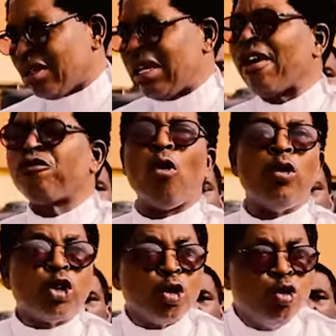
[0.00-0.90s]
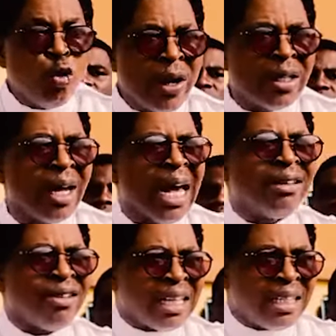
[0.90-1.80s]
Therefore, we should do it.
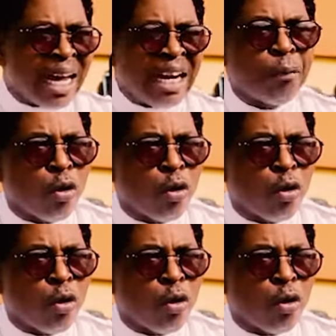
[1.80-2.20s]
It is a yearly